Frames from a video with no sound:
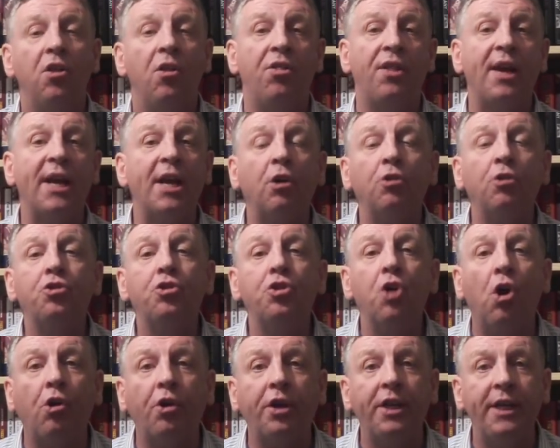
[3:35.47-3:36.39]
They are
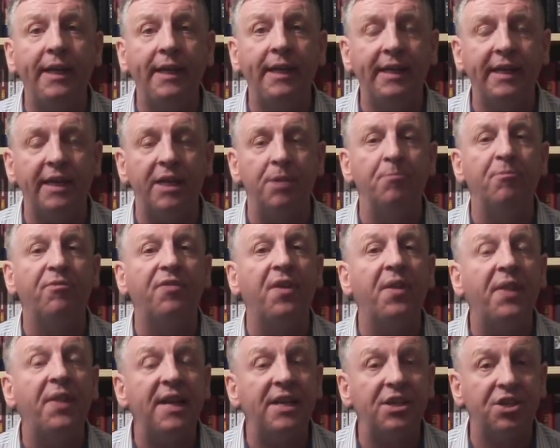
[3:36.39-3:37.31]
jockeying him
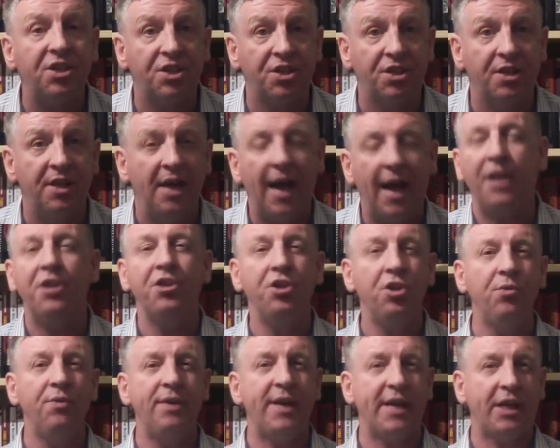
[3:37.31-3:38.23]
for this. And
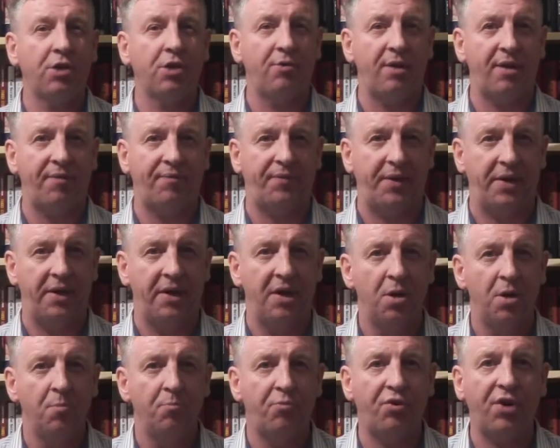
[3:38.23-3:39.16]
you, Nick Griffin,
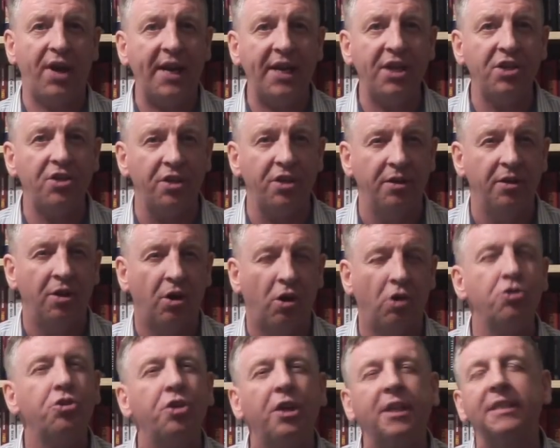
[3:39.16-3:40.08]
praising,
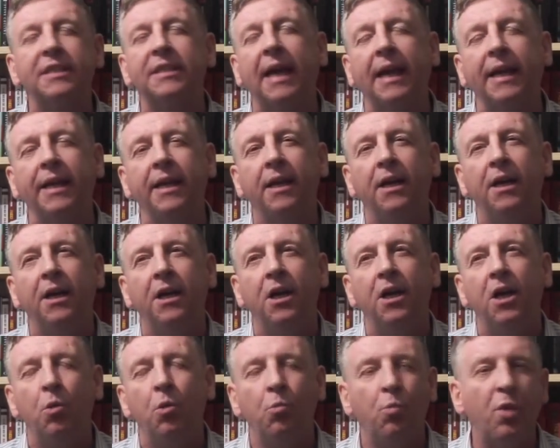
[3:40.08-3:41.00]
or should I say,
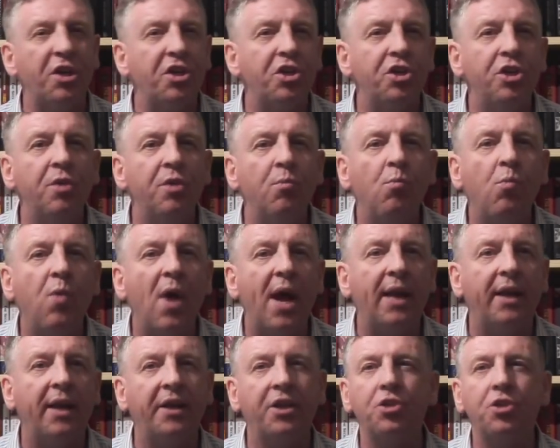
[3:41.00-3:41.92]
wishing him
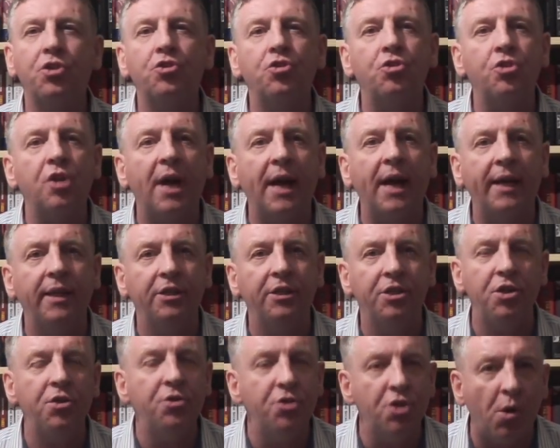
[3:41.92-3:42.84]
well at his
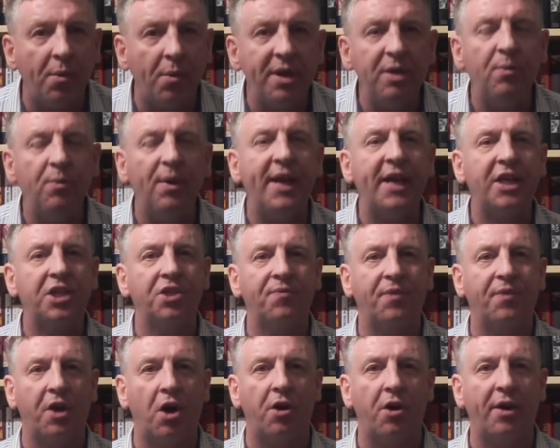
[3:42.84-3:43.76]
trial. You know he works
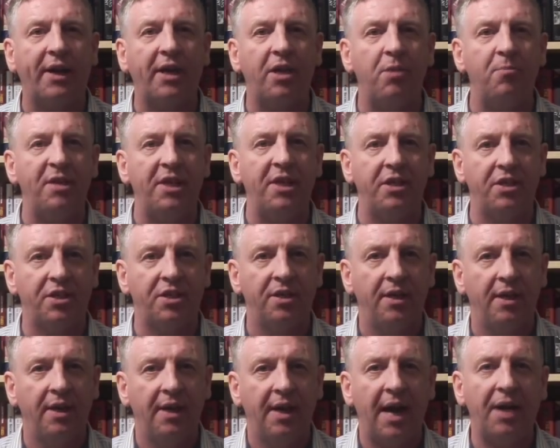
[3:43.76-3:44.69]
for our enemies.
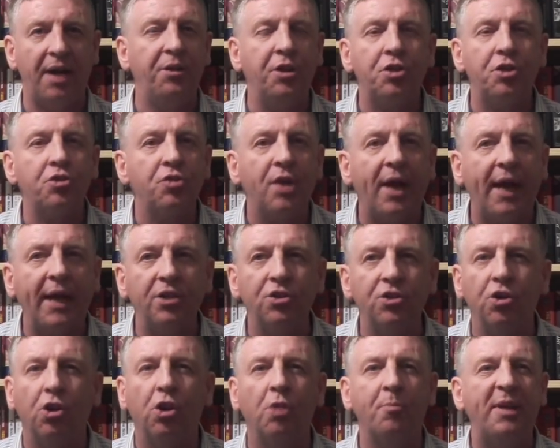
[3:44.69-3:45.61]
And the
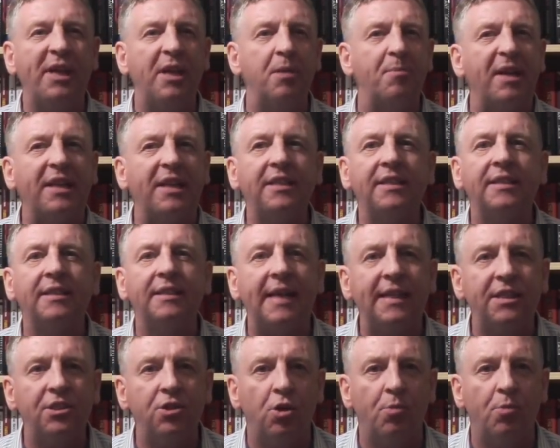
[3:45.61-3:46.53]
trial's all been a big
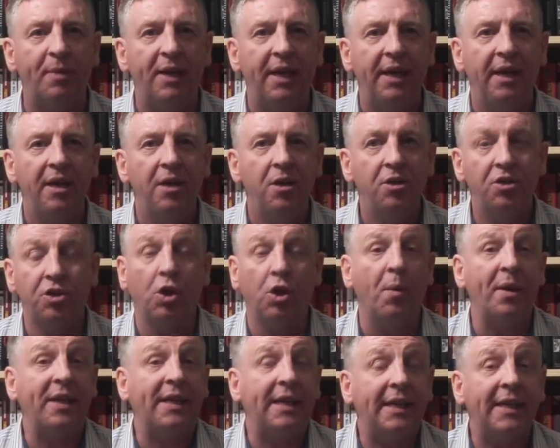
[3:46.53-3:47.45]
setup
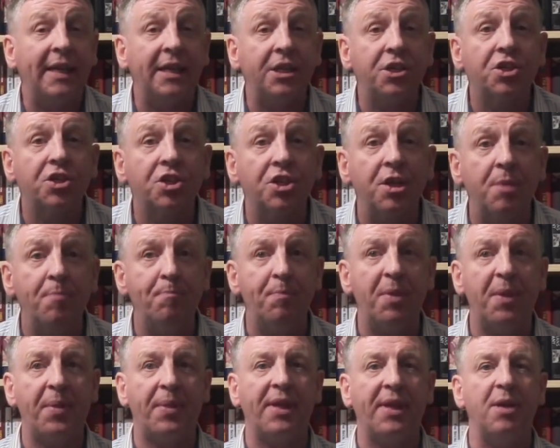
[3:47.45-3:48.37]
so he could get
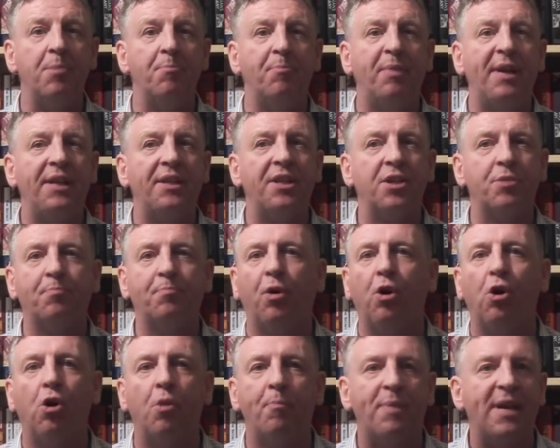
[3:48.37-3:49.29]
sympathy and be this
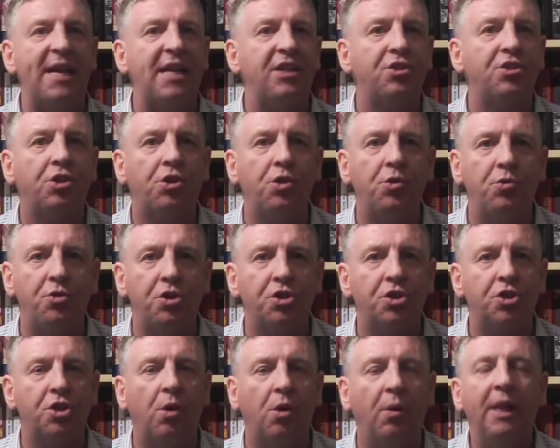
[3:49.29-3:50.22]
poor
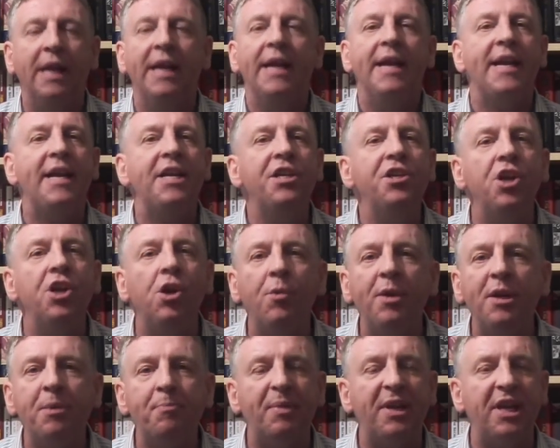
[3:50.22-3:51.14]
persecuted soul. He knew
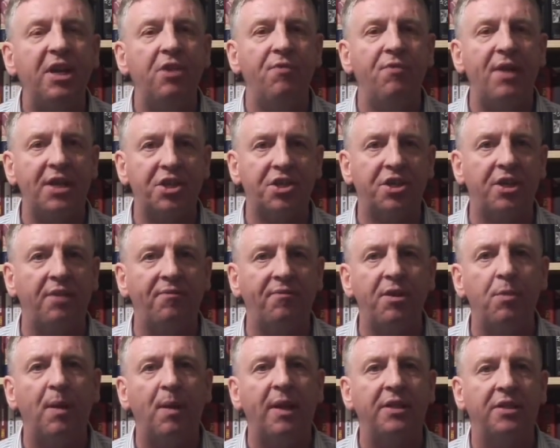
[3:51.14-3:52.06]
he'd be arrested if
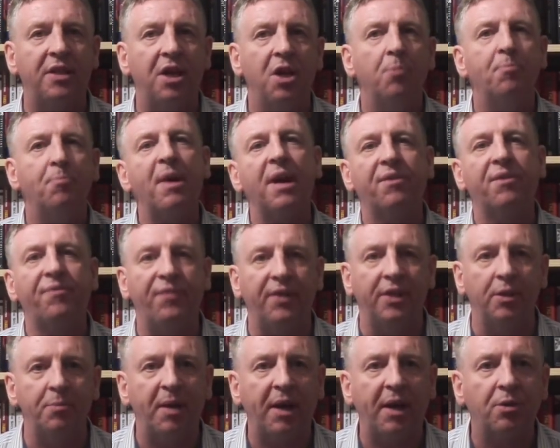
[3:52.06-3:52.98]
he went back
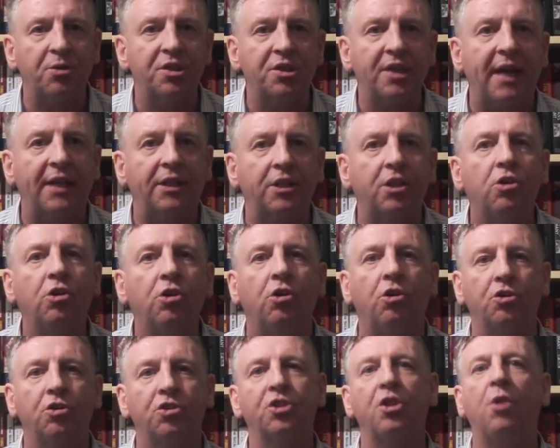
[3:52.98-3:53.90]
filming outside the
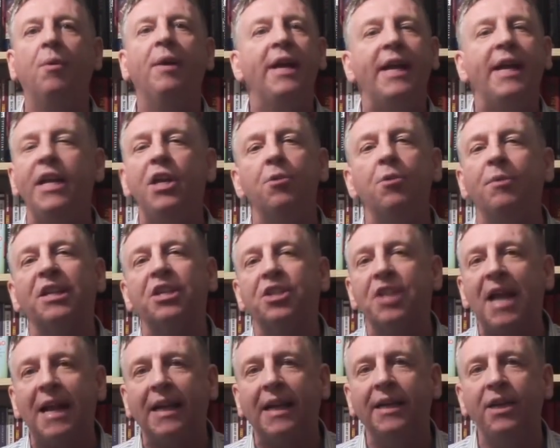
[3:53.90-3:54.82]
court. So he knew
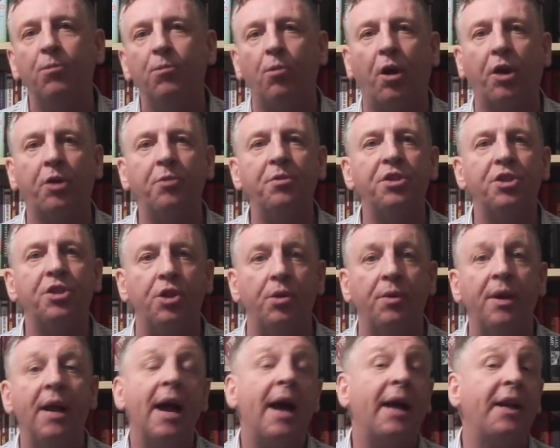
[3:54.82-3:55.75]
exactly what he was
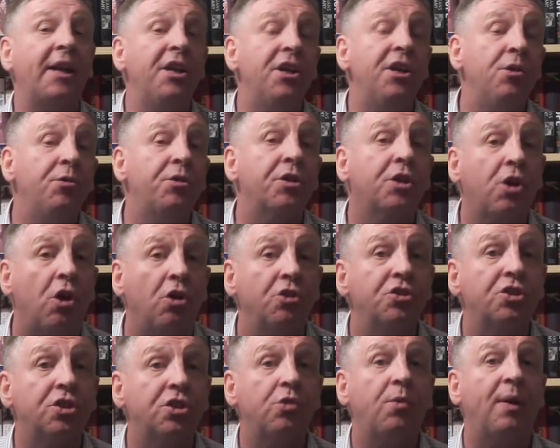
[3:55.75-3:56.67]
doing and he knew the
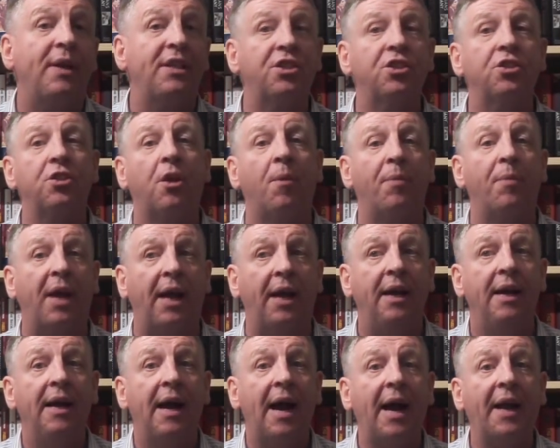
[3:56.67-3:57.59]
consequences of
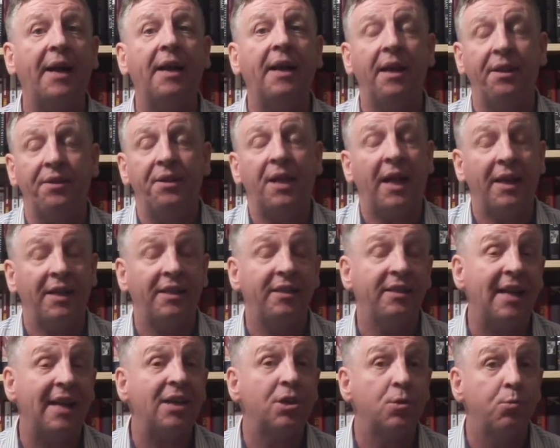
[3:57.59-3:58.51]
that. And, and,
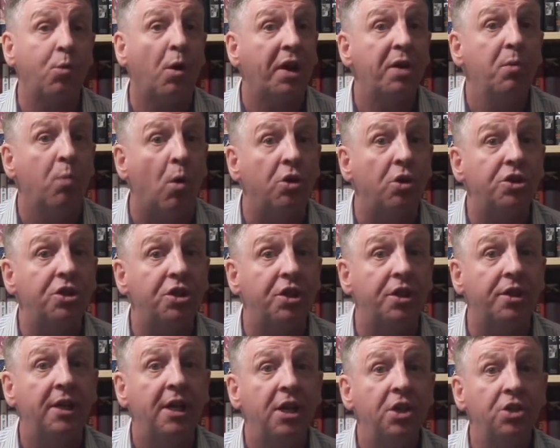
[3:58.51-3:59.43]
and that's what he
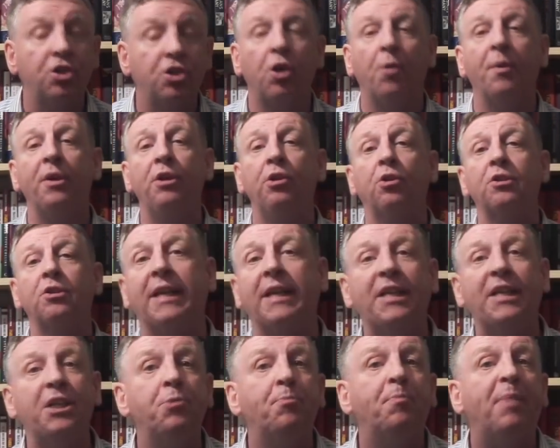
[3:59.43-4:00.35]
wanted. So it
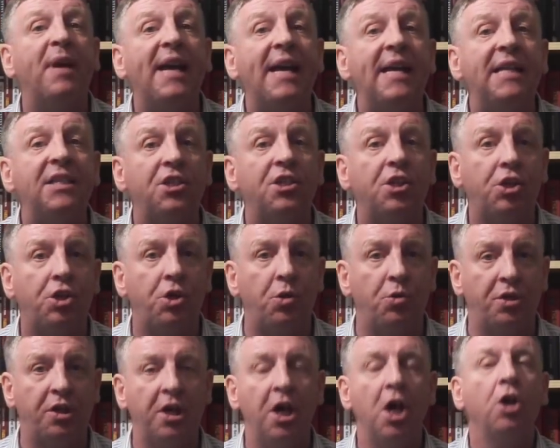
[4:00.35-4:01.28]
like he's
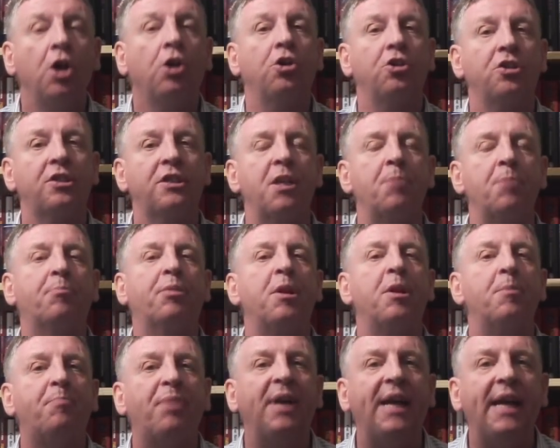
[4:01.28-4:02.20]
persecuted because they're
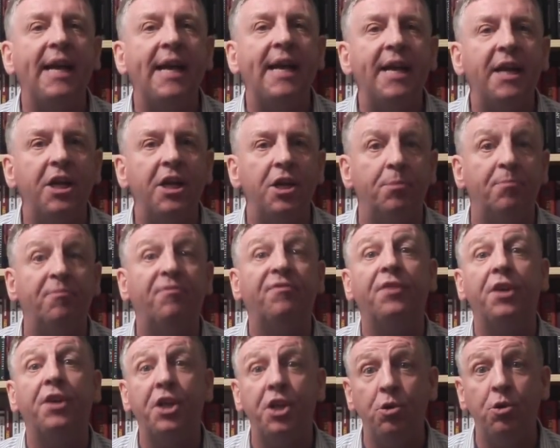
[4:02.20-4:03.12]
preparing him
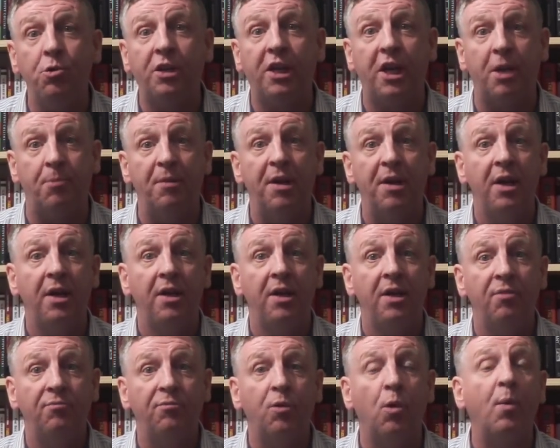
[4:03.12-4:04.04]
for UKIP.
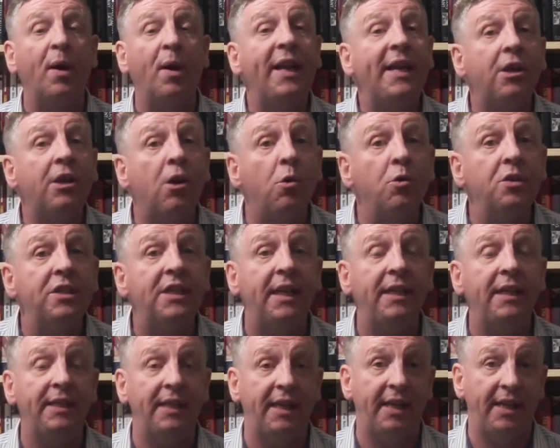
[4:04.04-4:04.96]
For when he goes
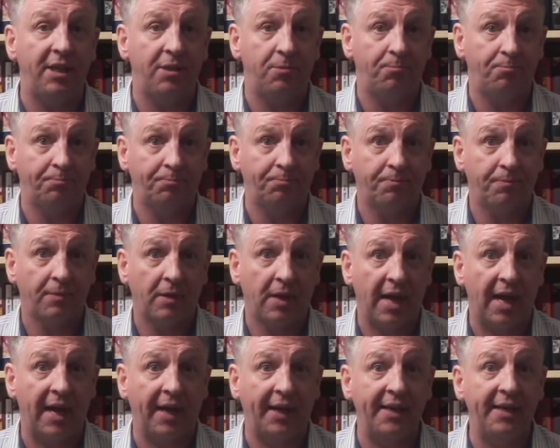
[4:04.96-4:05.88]
in there
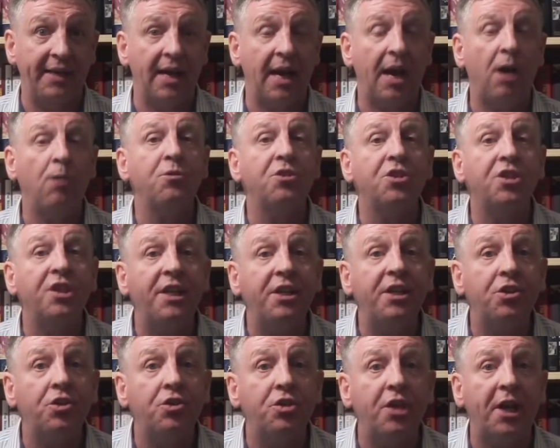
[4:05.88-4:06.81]
and he
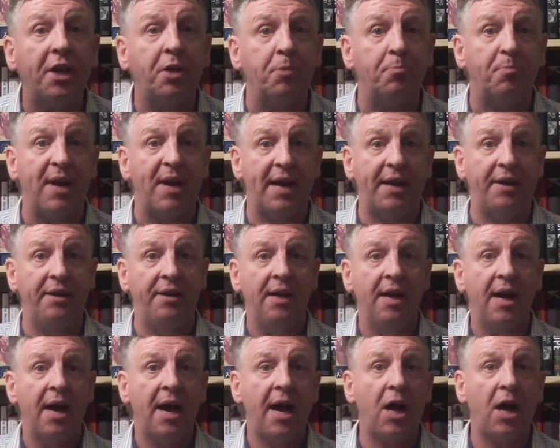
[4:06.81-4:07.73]
outseats Gerard
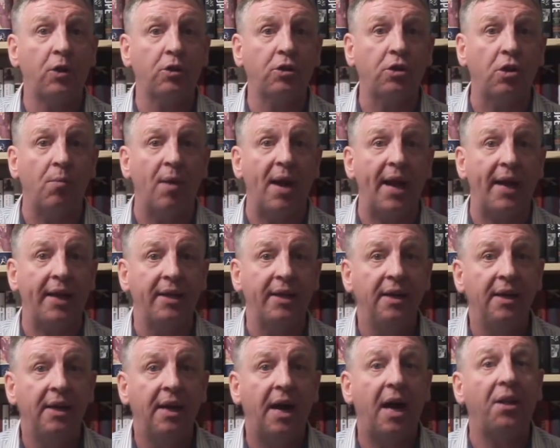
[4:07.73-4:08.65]
Batten out the
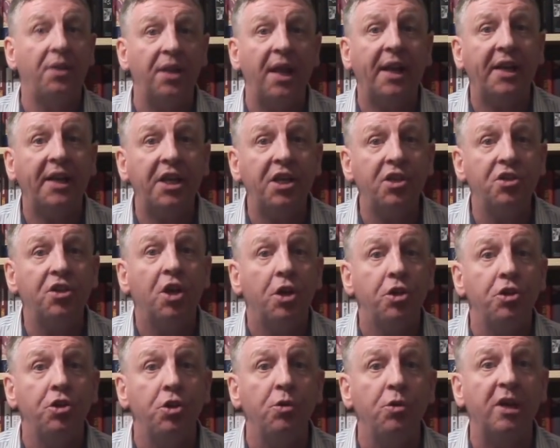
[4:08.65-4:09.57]
way and then he's
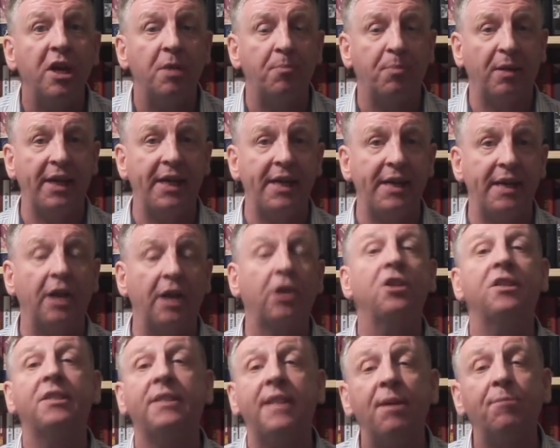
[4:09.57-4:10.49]
UKIP leader
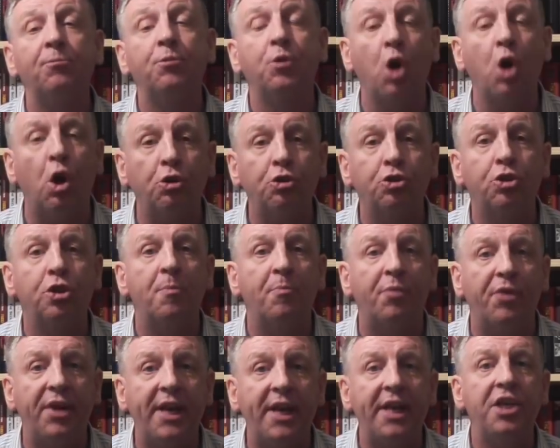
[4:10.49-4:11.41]
because they've got to
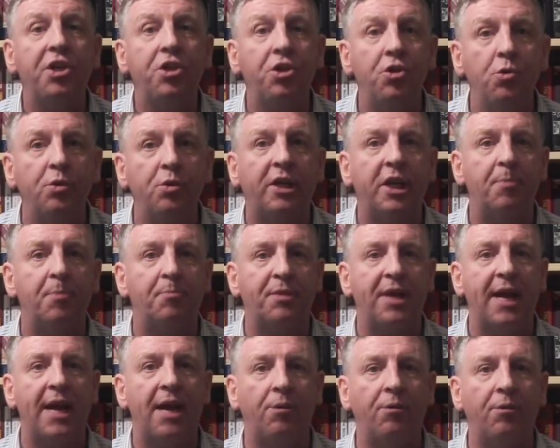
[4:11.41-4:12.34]
bring UKIP
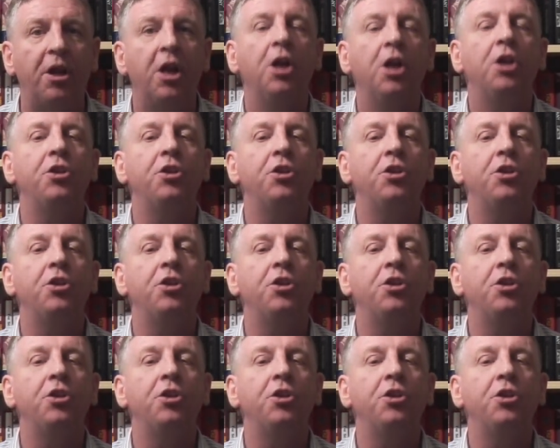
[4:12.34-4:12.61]
down.